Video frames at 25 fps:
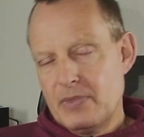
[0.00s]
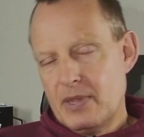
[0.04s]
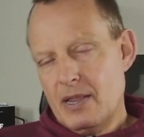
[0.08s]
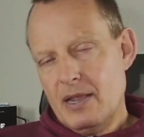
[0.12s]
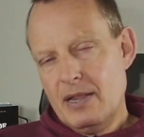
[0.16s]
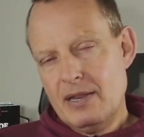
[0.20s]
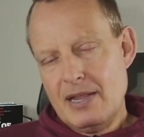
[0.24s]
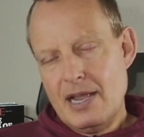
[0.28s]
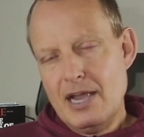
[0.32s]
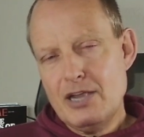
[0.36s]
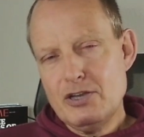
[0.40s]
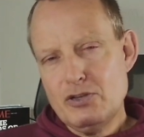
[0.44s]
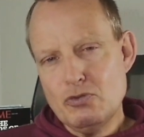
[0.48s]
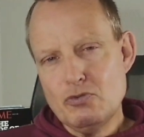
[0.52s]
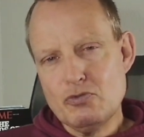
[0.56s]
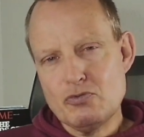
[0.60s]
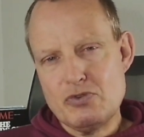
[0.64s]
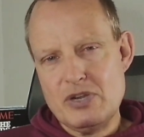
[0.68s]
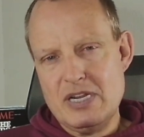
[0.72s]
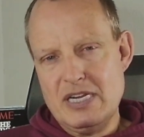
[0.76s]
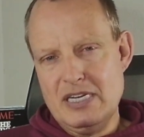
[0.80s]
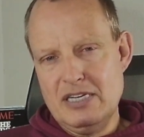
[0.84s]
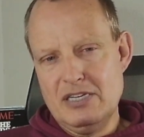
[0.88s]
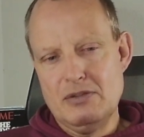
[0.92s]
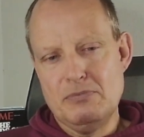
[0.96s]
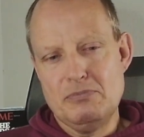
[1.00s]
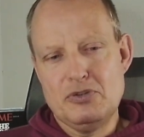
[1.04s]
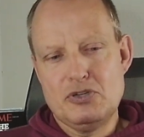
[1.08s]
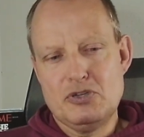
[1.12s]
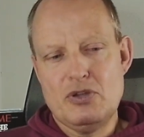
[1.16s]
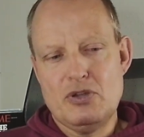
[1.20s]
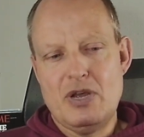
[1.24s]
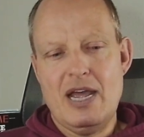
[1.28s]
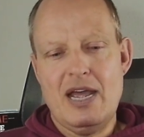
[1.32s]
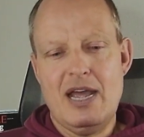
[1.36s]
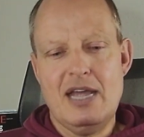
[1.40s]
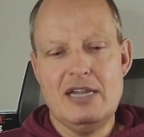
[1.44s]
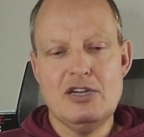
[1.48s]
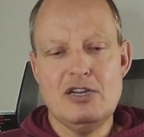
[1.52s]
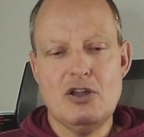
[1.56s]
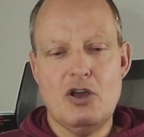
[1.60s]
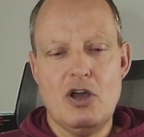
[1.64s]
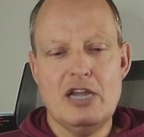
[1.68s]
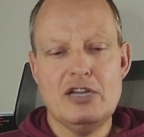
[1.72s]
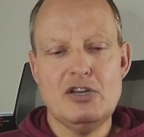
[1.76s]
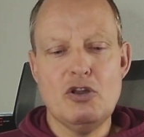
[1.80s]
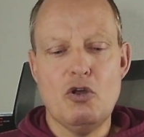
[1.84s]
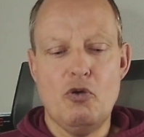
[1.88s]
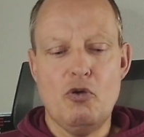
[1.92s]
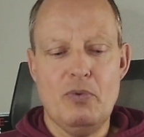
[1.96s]
And I do read them, so
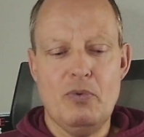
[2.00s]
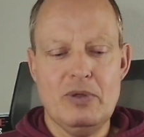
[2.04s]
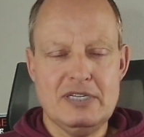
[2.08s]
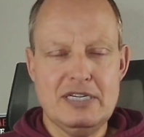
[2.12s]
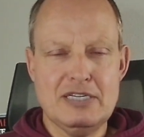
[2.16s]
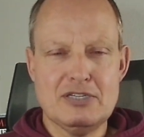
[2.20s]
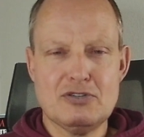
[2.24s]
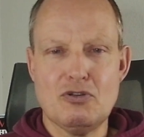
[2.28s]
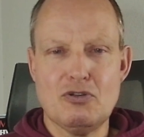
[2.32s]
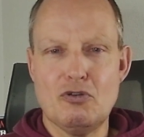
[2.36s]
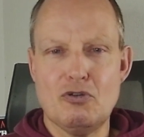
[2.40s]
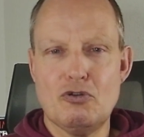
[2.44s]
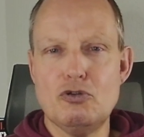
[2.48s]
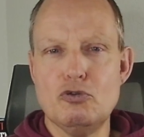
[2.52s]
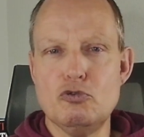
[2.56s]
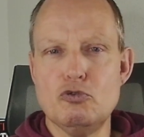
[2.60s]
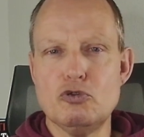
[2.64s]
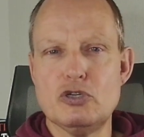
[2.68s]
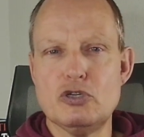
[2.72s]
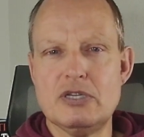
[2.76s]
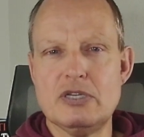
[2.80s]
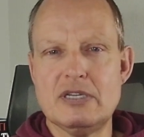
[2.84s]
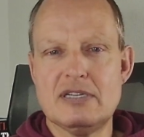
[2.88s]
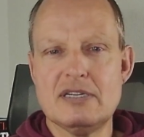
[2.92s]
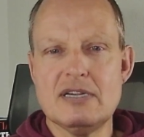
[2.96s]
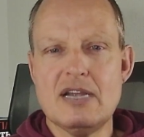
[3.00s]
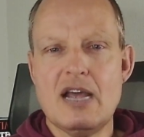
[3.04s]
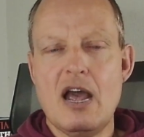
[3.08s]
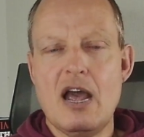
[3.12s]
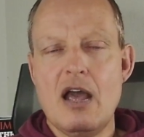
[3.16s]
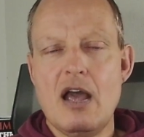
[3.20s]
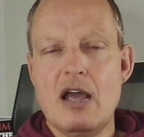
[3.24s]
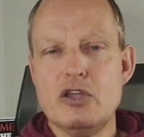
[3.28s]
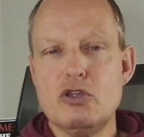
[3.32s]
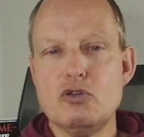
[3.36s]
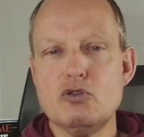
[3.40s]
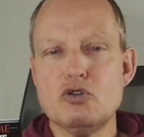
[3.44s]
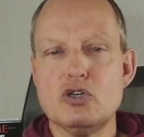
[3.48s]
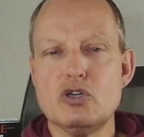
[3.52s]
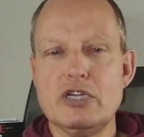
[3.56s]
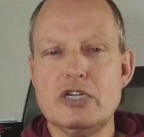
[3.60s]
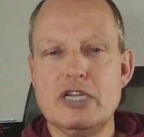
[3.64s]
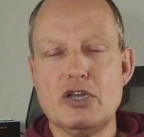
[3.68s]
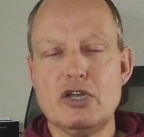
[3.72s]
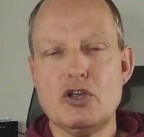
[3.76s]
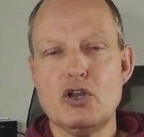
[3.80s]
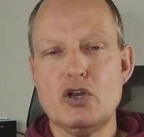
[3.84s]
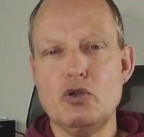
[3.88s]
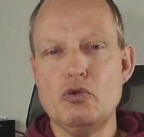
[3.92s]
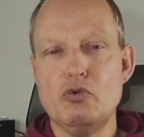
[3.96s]
I know what these conclusions usually
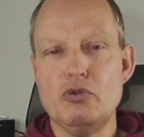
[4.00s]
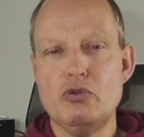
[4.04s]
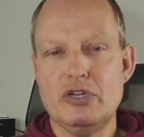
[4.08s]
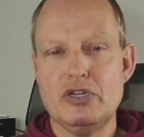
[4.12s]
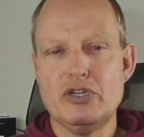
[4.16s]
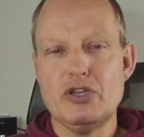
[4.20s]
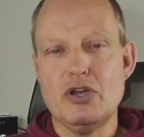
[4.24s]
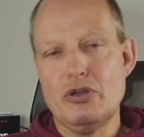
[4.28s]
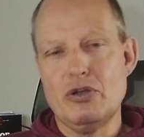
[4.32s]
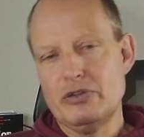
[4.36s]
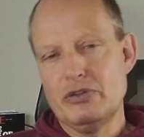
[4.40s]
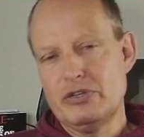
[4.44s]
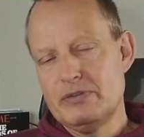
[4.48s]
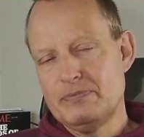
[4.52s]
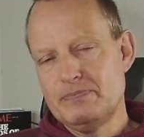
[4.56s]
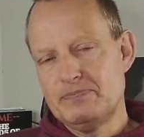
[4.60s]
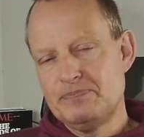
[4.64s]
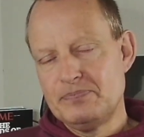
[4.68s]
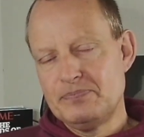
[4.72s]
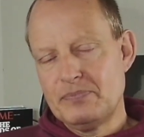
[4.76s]
include and don't.